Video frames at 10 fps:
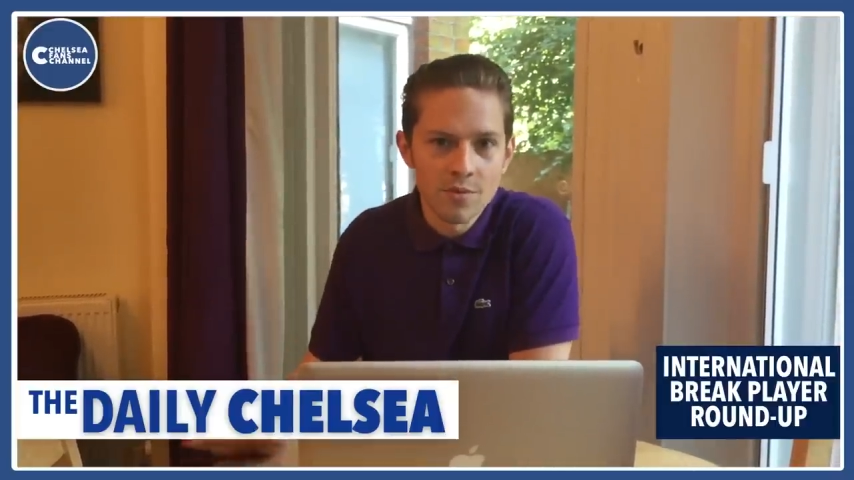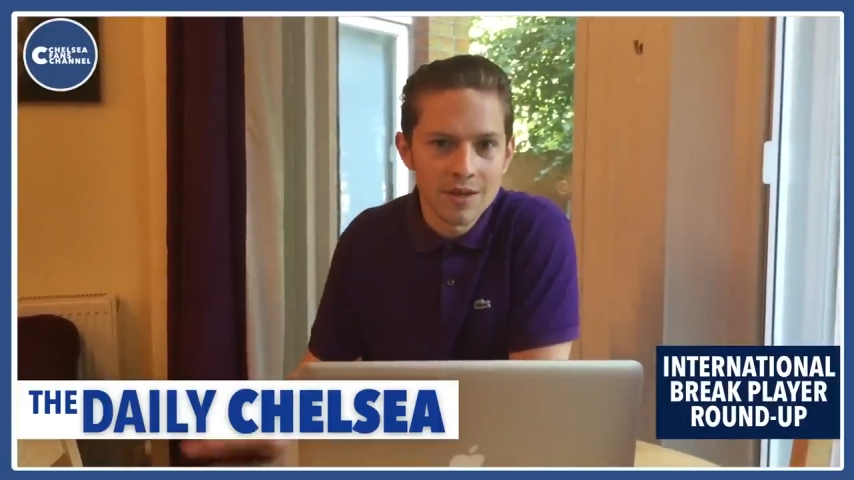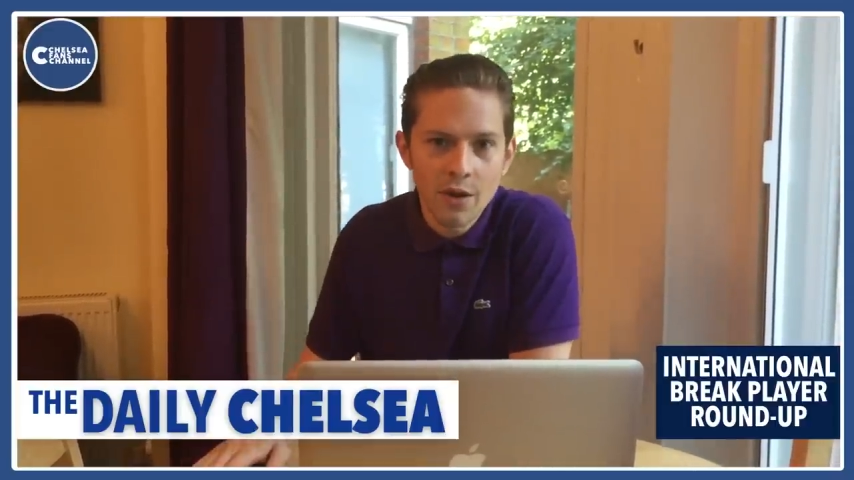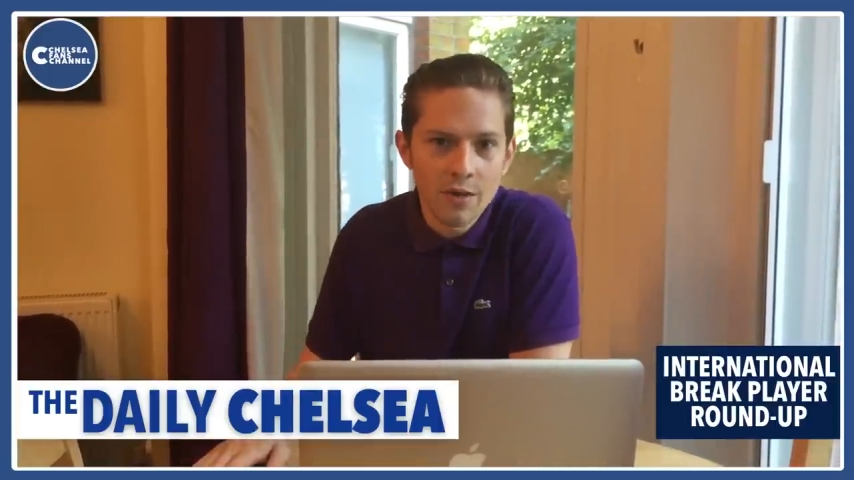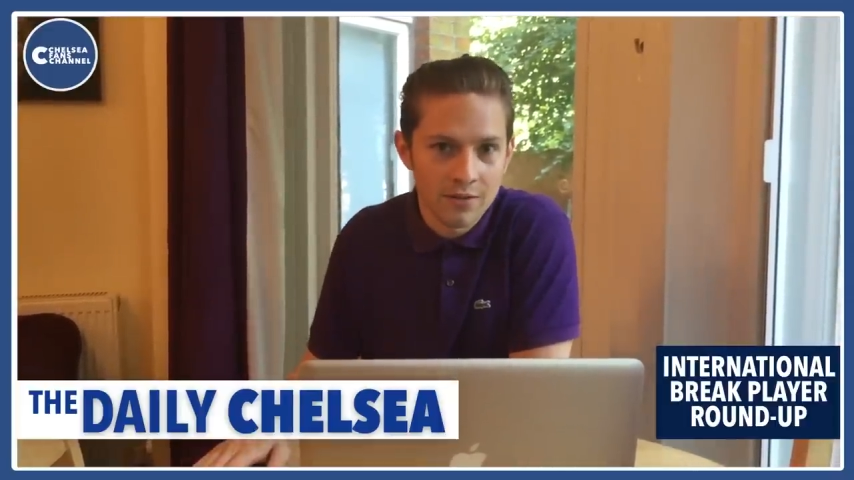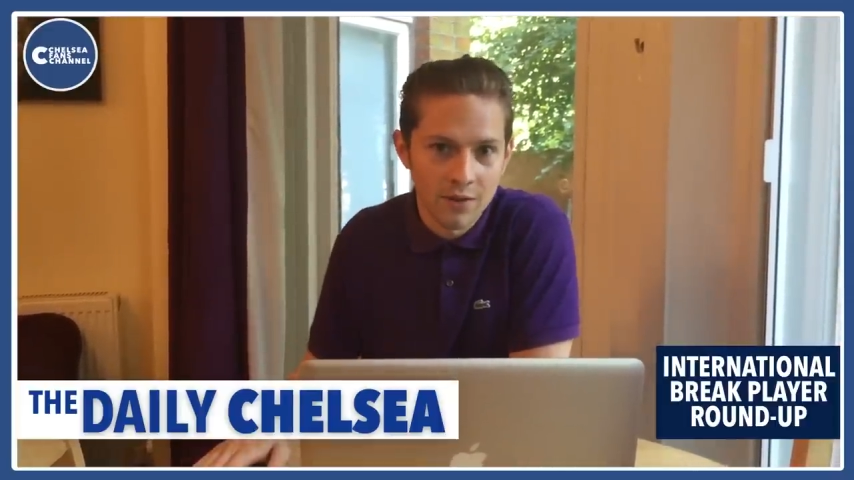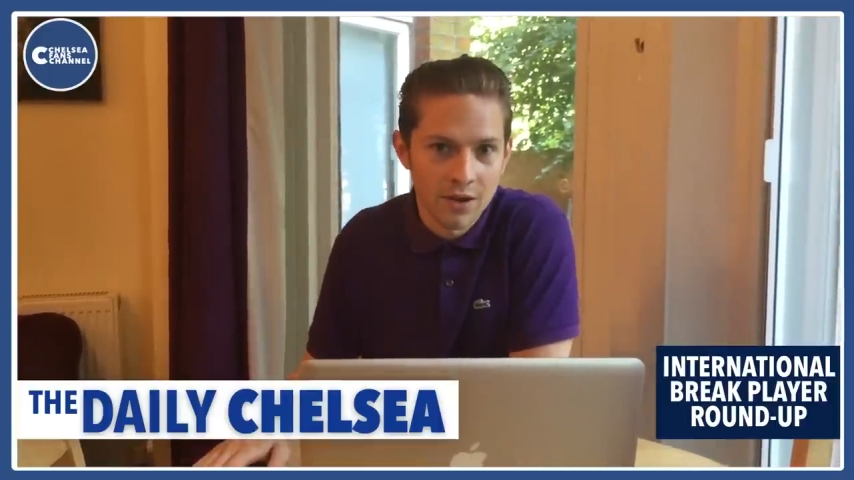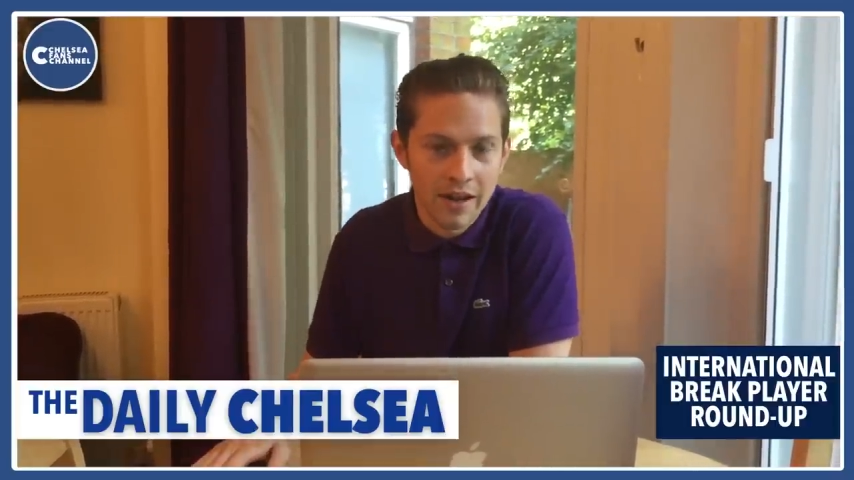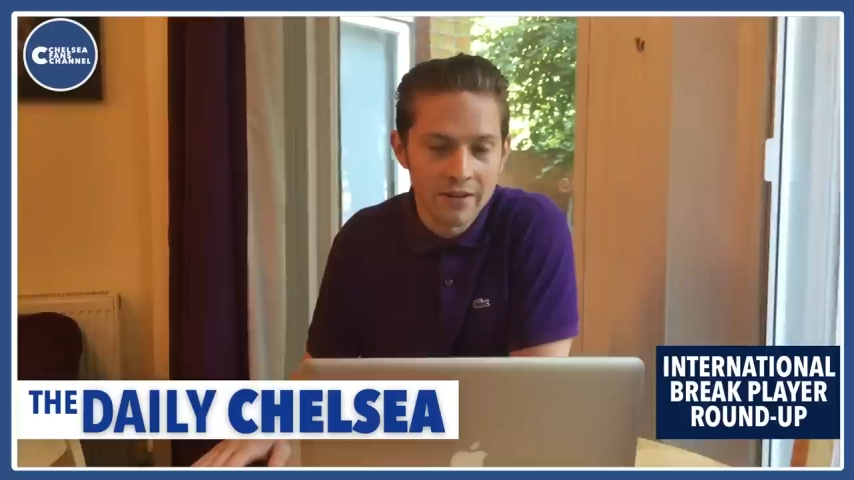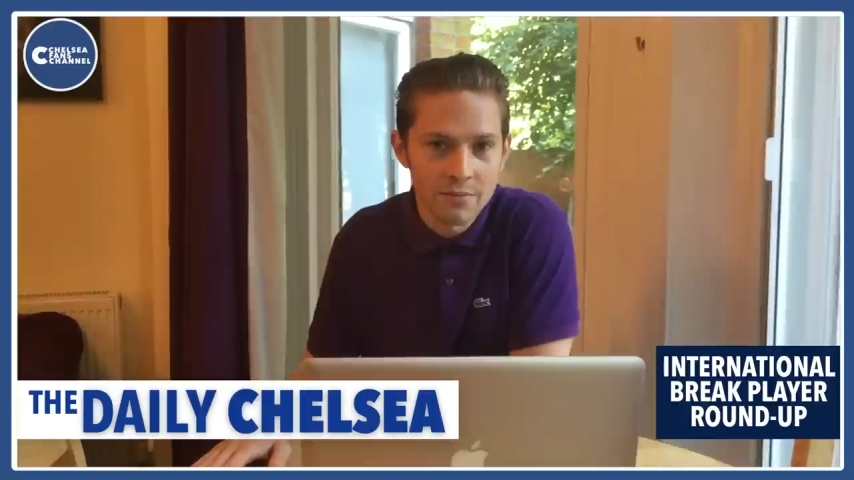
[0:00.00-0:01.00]
We know that's not
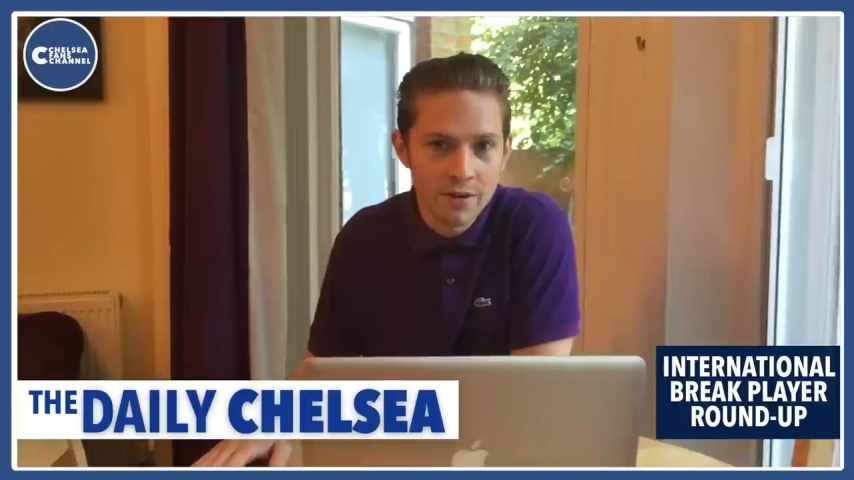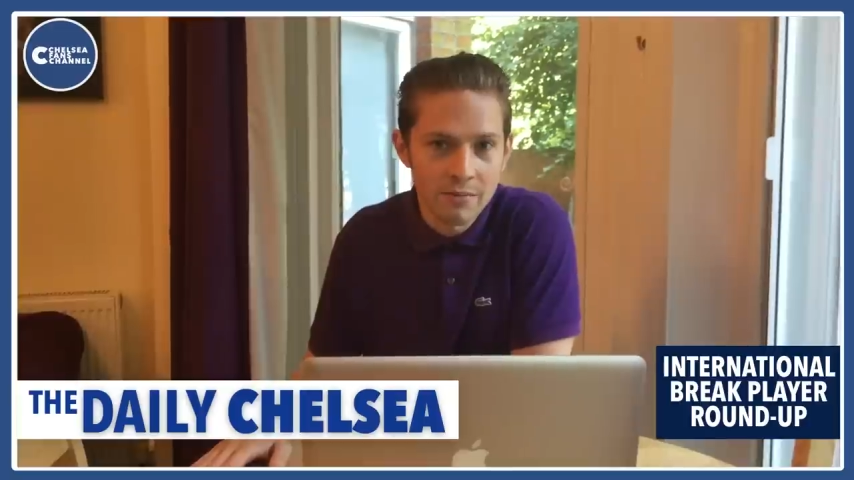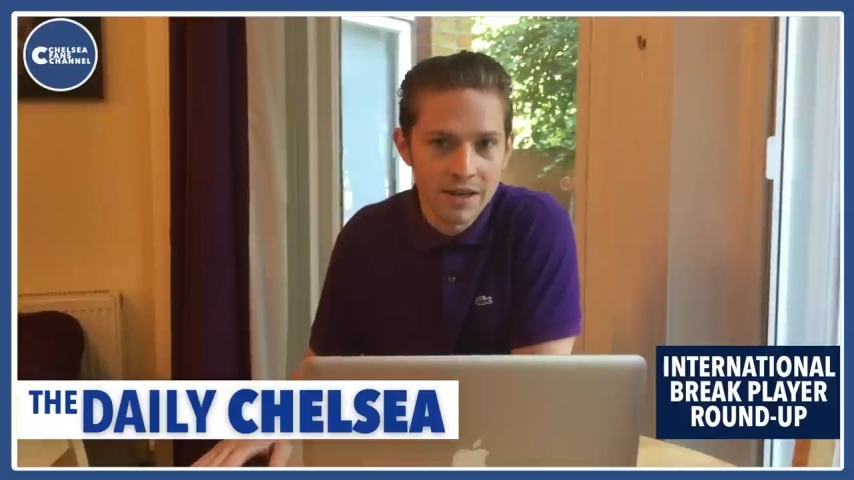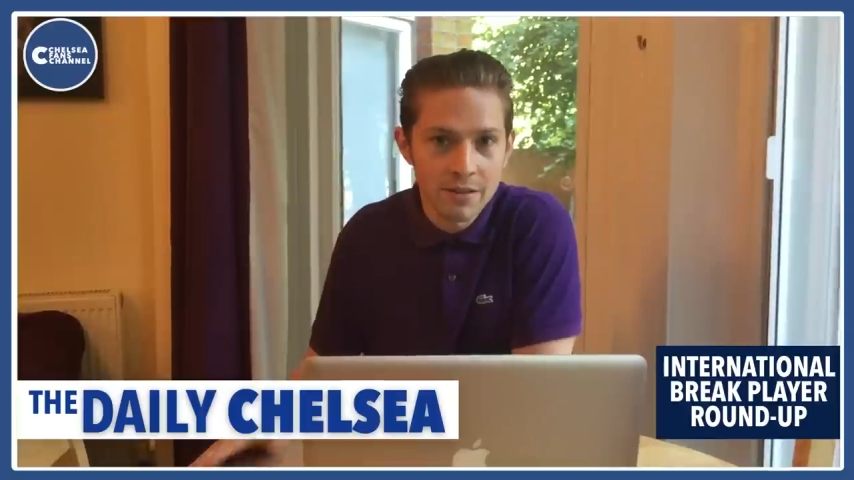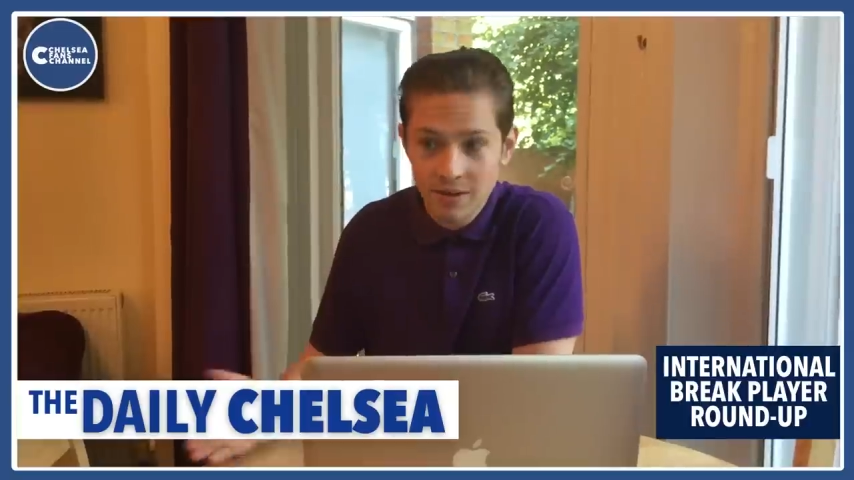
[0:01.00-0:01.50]
allowed in the Premier League,